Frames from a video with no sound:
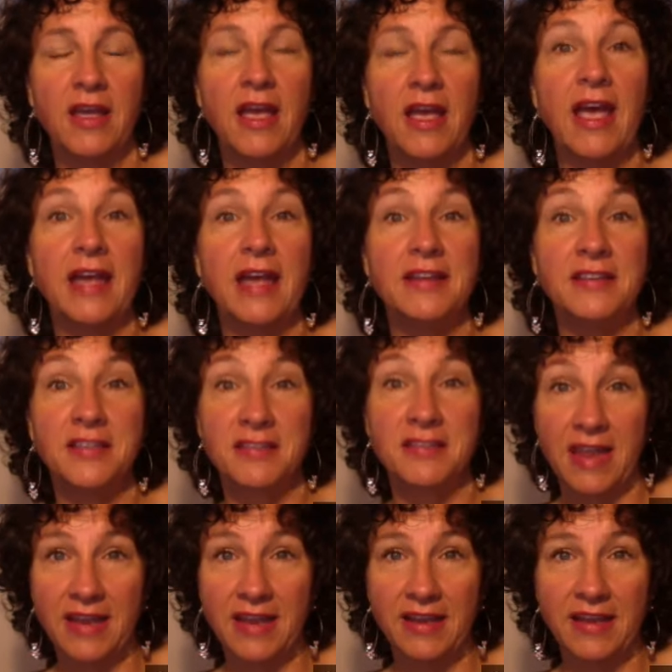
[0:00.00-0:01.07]
and
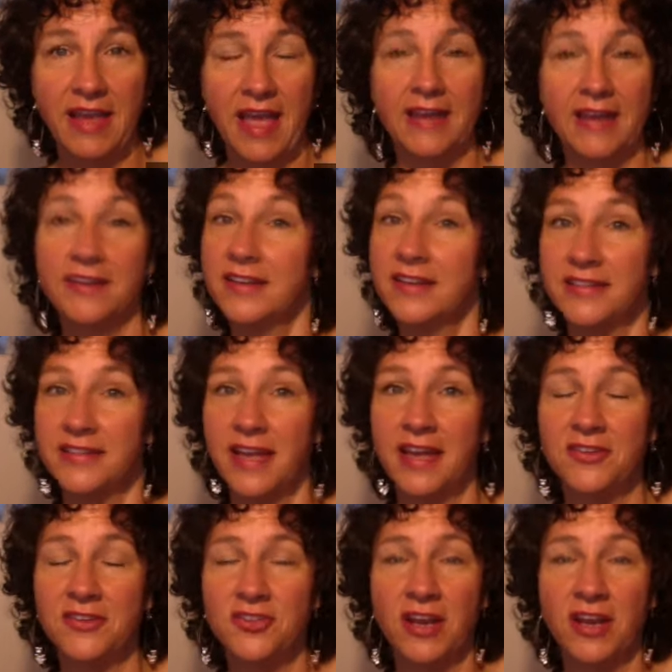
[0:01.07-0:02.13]
today again, because I
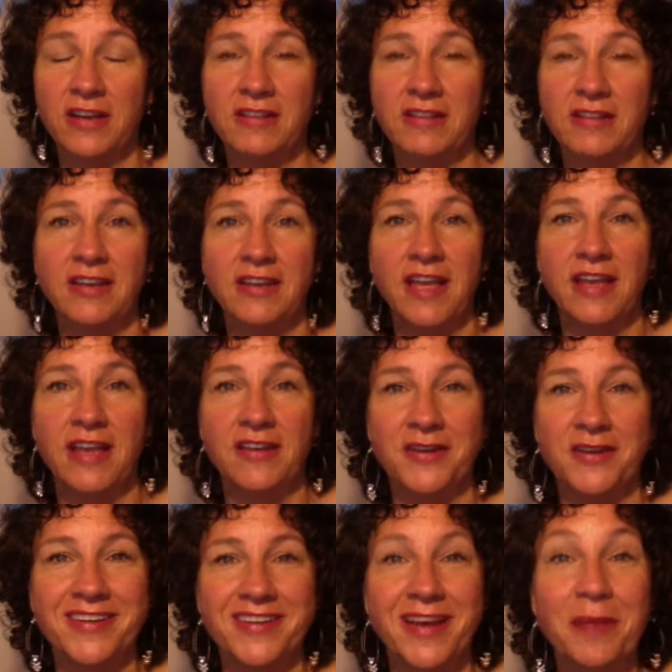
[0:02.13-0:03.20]
checked in again to
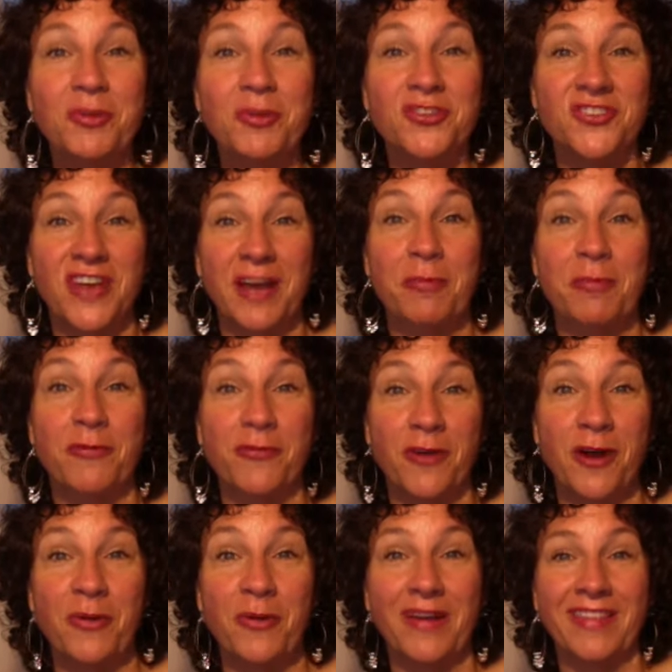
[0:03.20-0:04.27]
double check before I
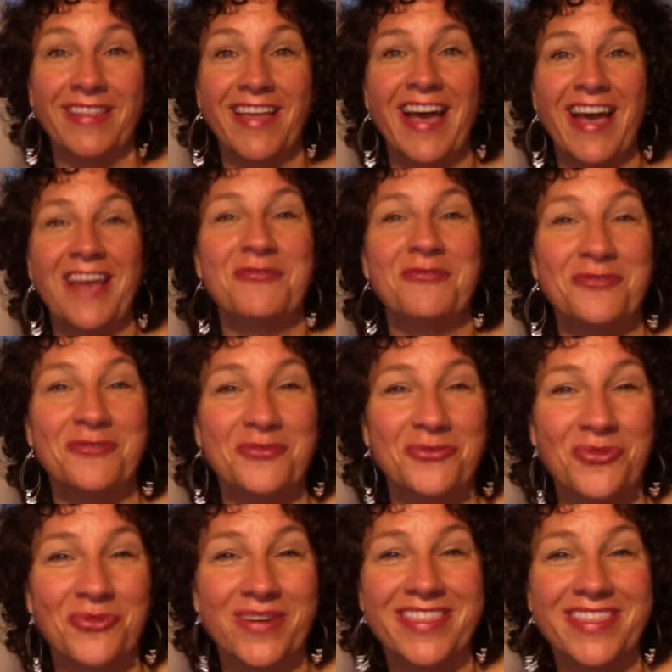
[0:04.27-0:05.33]
went live
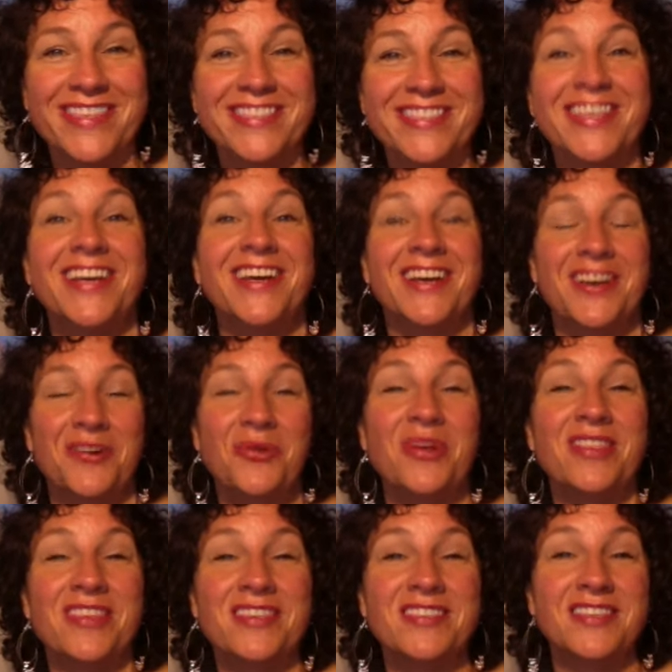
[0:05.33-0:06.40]
with
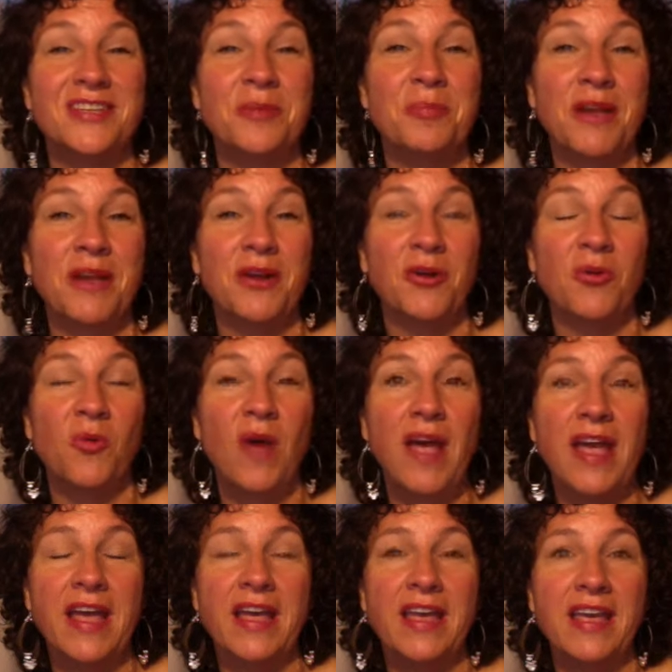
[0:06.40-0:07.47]
this in a bigger
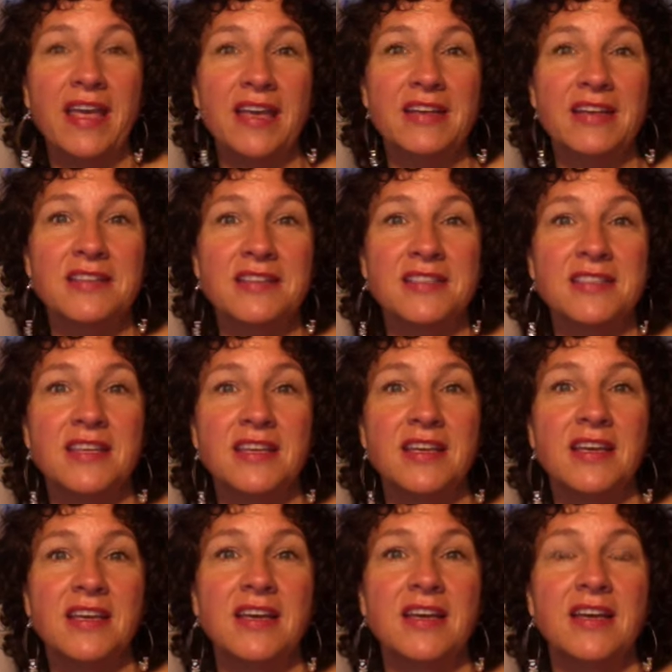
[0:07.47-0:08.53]
way, is
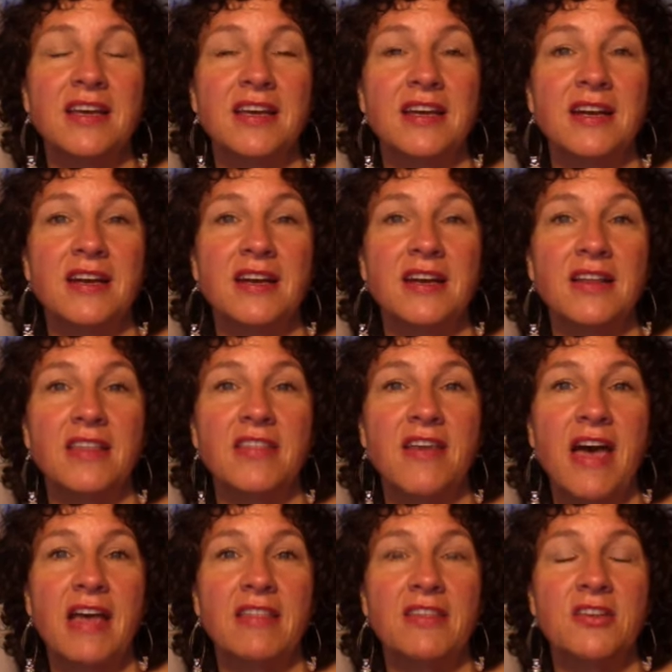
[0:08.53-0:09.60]

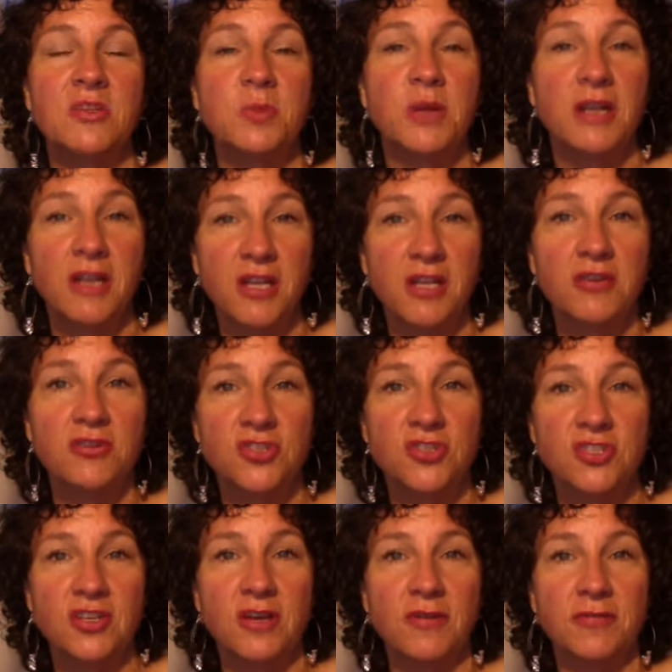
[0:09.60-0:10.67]
that there's been a huge
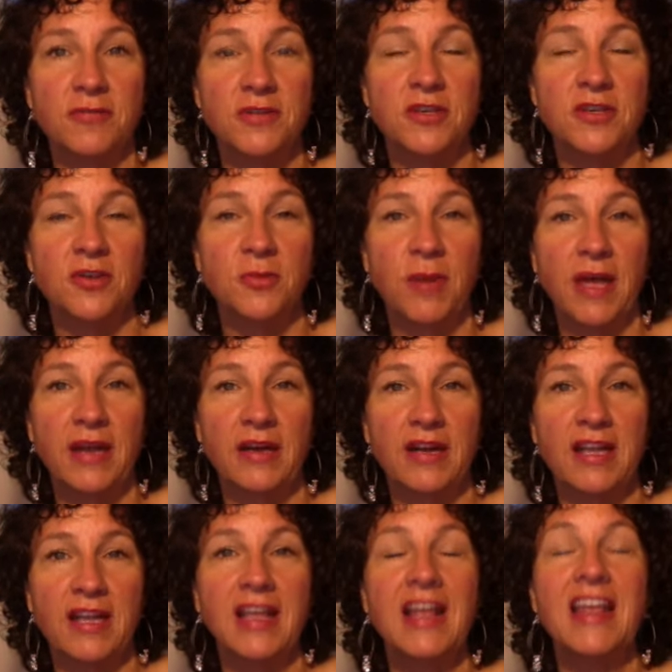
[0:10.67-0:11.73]
shift in
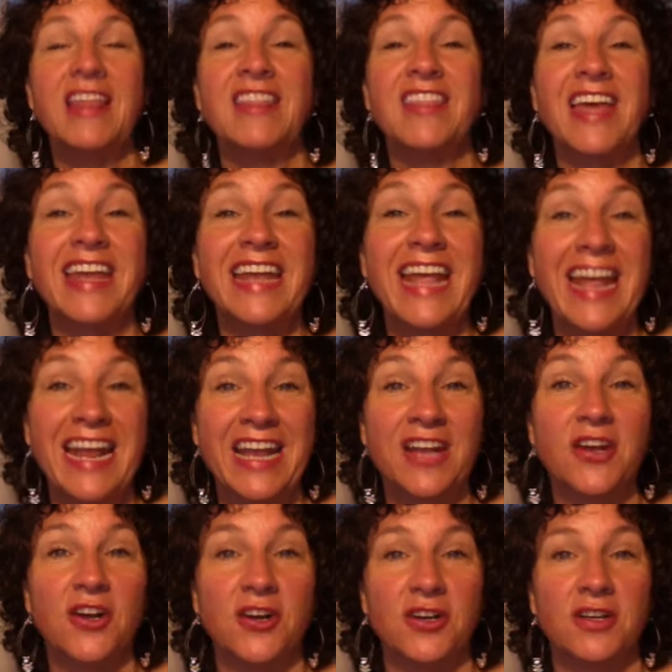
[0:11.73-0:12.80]
humanity that
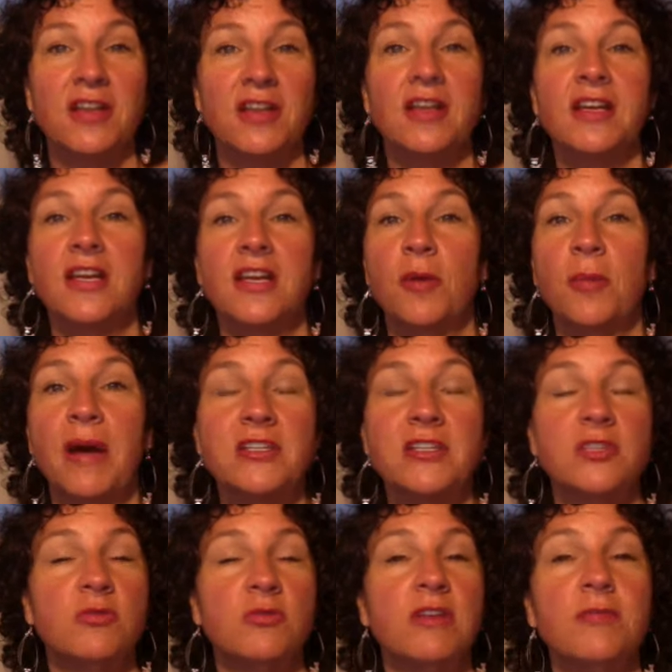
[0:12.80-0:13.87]
anchored. Now, mind
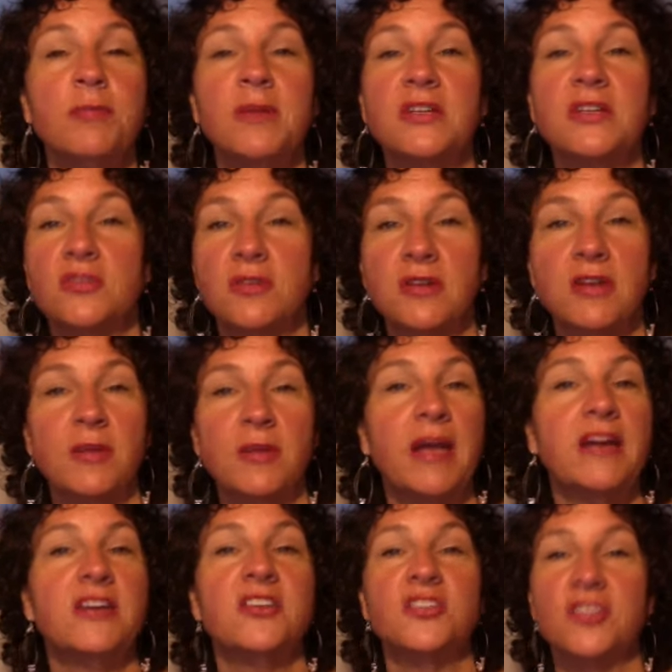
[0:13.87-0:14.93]
you,
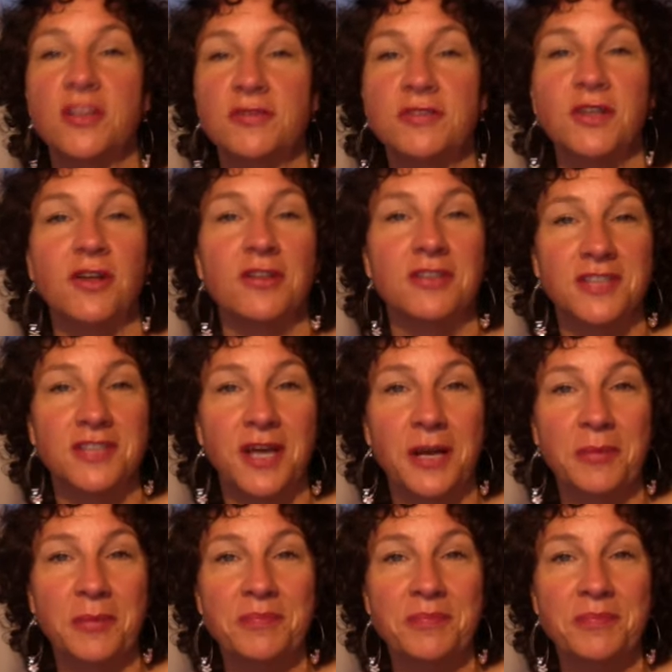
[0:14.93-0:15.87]
humanity shifts all the time.